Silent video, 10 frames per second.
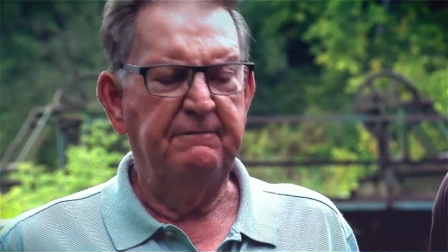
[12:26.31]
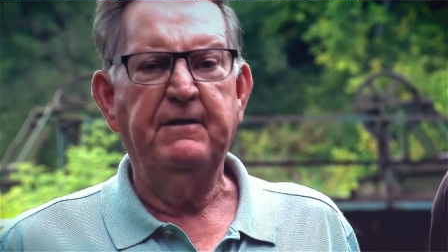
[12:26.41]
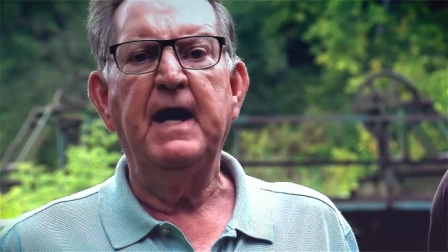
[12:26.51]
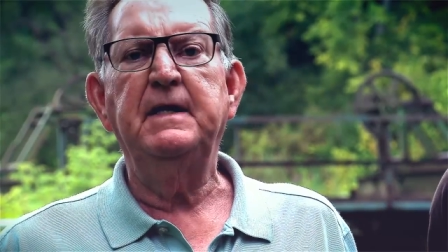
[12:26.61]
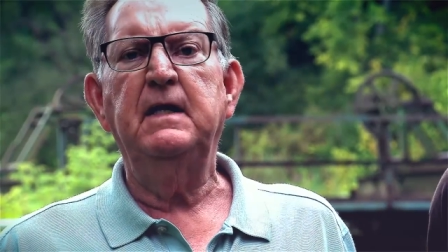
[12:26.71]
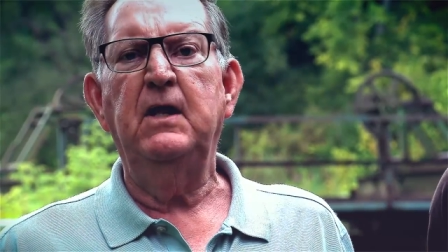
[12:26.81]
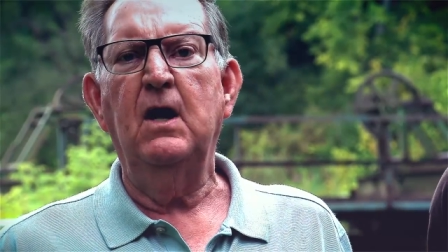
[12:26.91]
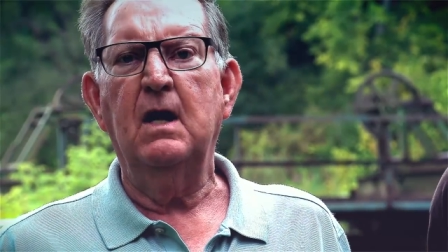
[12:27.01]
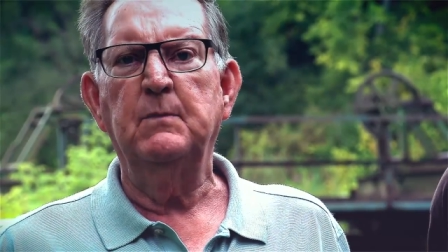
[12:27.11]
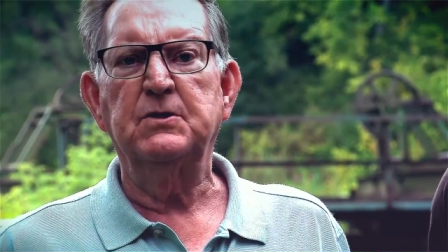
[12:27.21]
Finding the
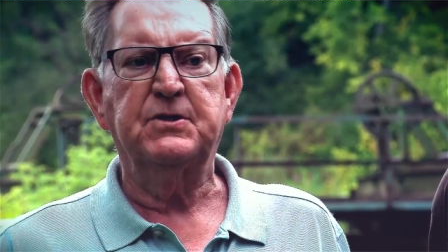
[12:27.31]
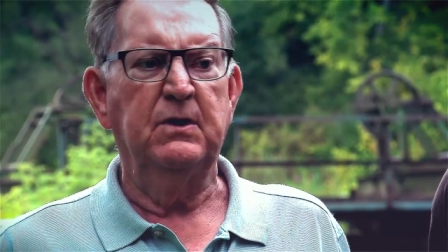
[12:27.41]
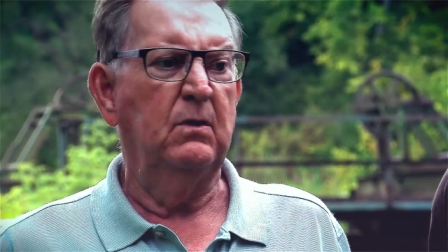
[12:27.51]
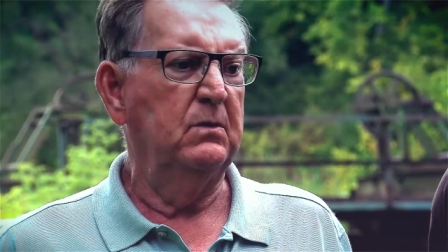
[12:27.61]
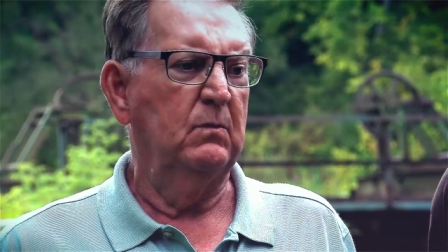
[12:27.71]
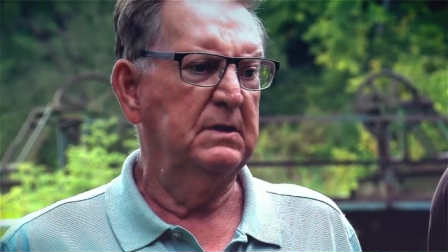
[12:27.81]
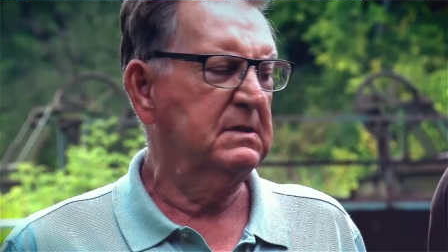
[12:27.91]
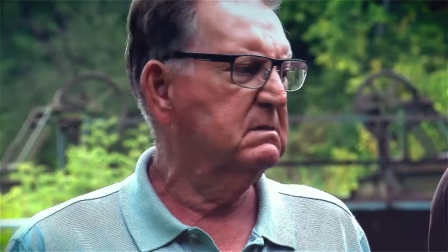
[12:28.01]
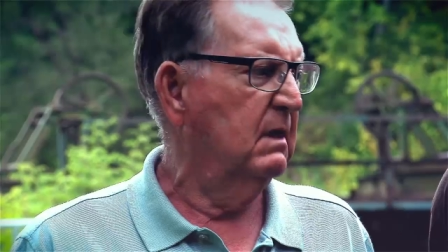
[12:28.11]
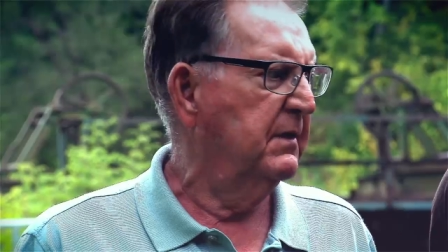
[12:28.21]
armor stone
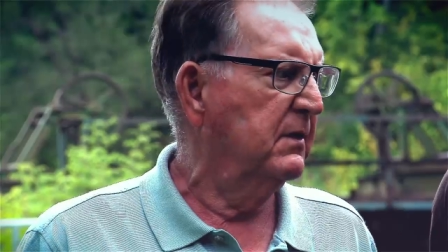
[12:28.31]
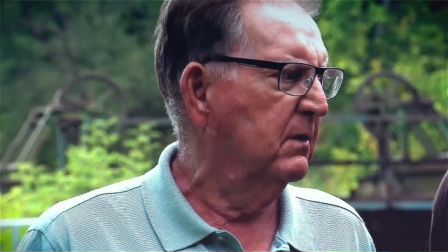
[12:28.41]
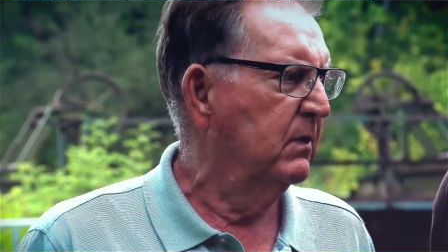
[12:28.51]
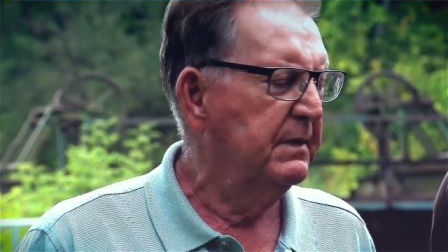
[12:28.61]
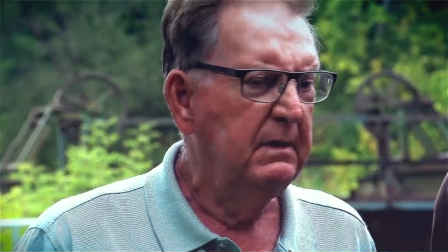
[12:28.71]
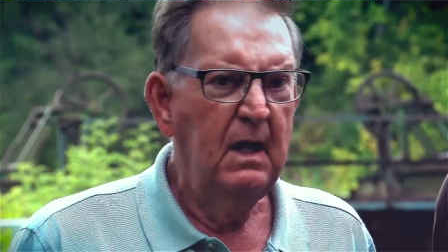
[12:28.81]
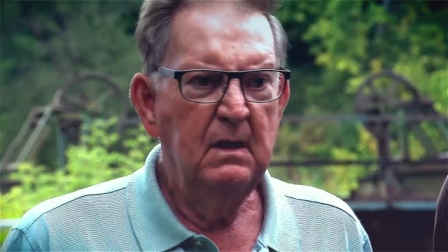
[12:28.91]
was another one.